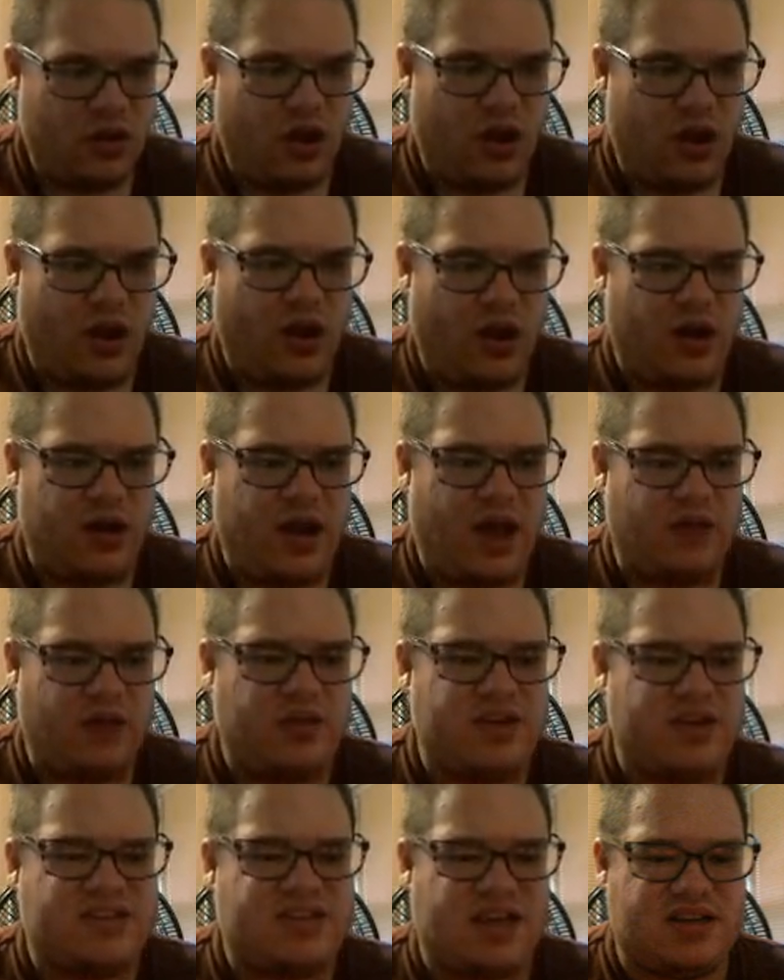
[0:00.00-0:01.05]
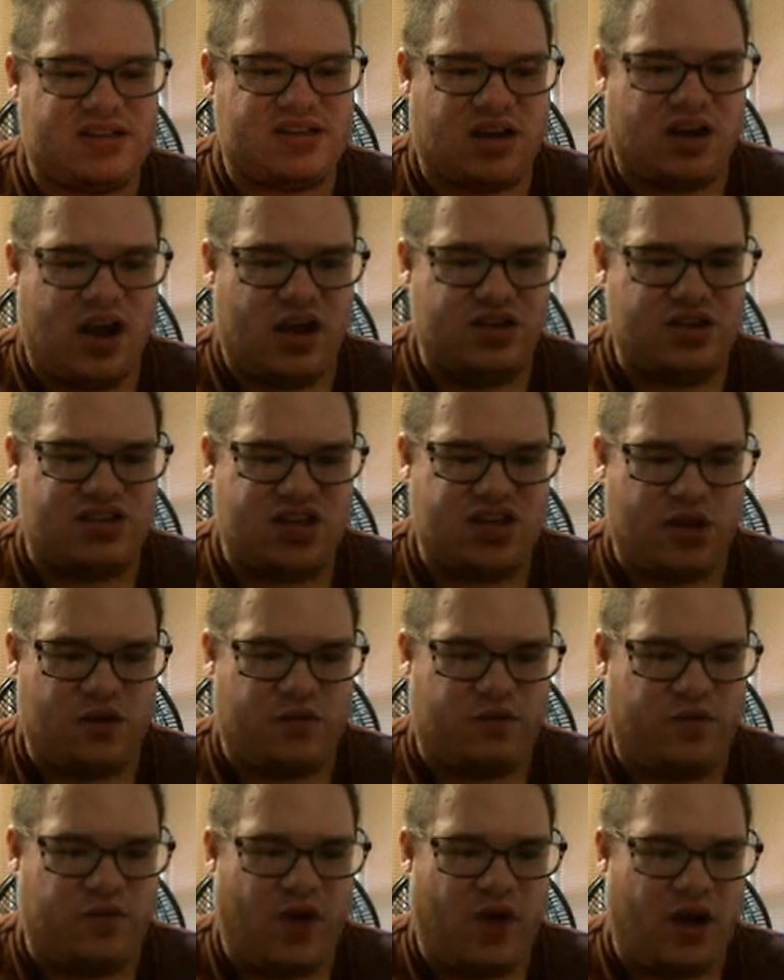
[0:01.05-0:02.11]
Oh, now these things are gone too.
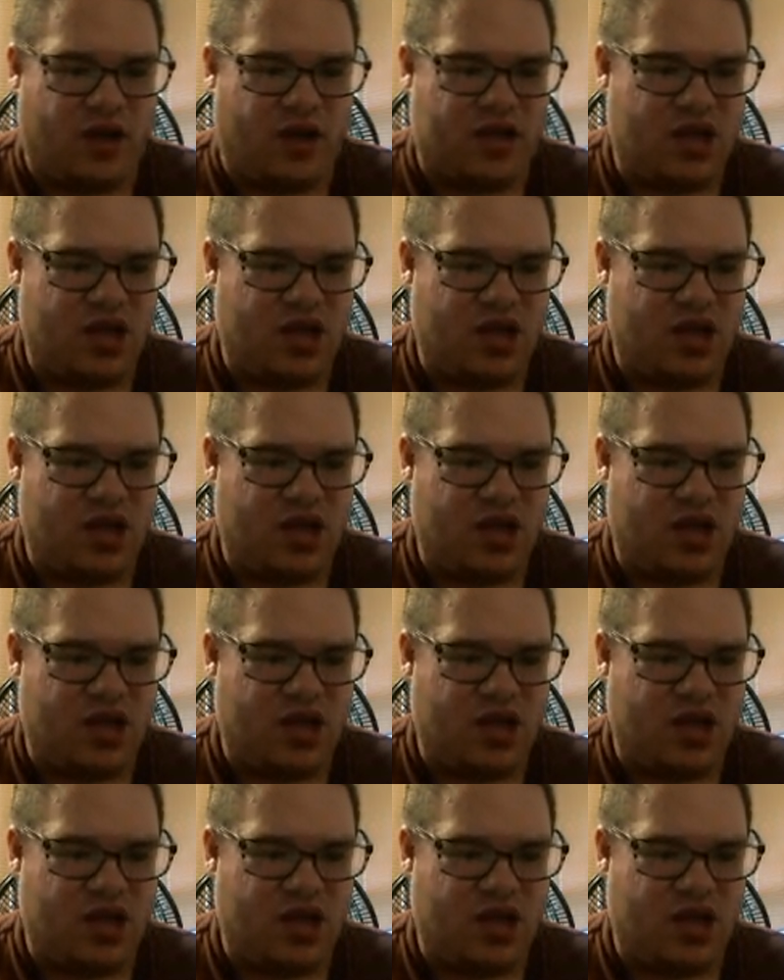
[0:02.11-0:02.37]
Fuck.